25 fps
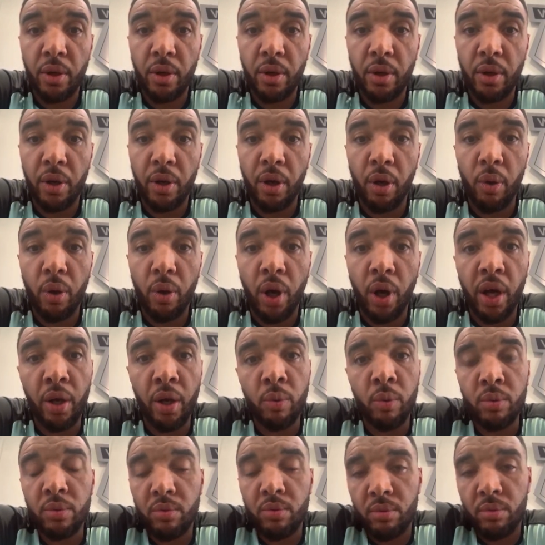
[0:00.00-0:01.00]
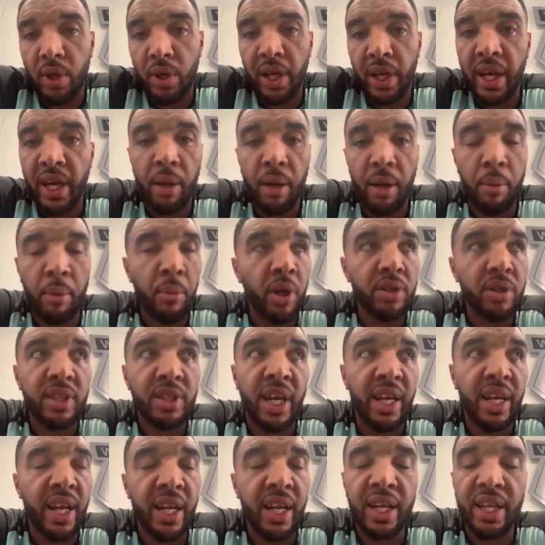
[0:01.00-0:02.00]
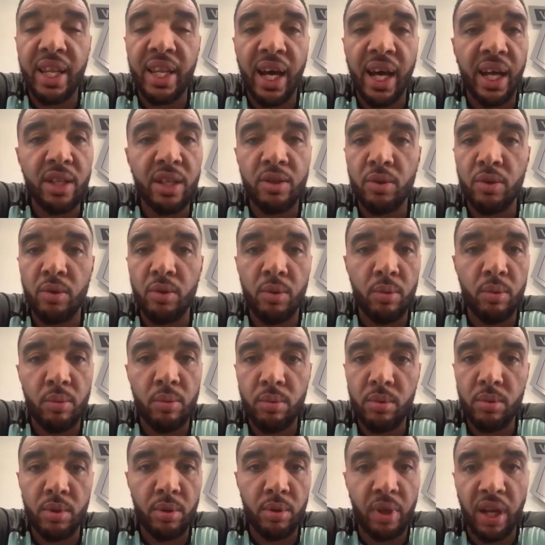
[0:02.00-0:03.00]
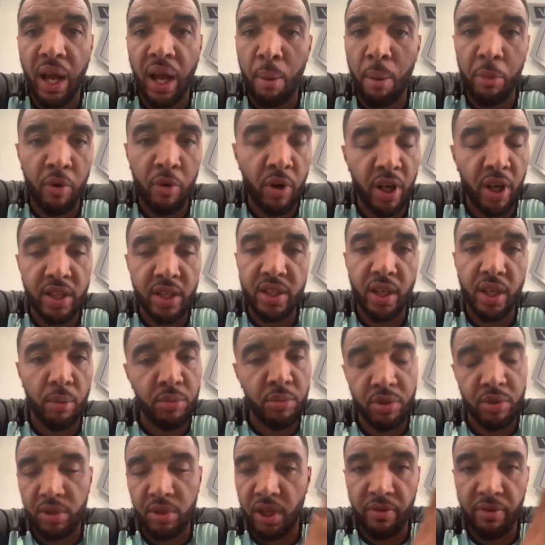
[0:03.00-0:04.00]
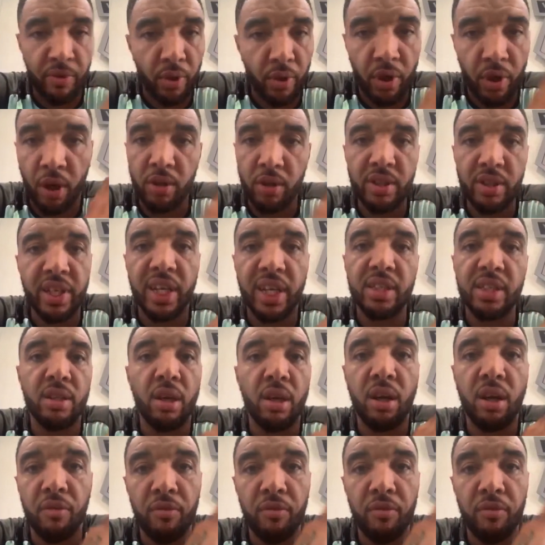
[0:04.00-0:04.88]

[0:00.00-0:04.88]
So I don't. Again, I'm not saying any of that to glamorize it. I'm just giving context.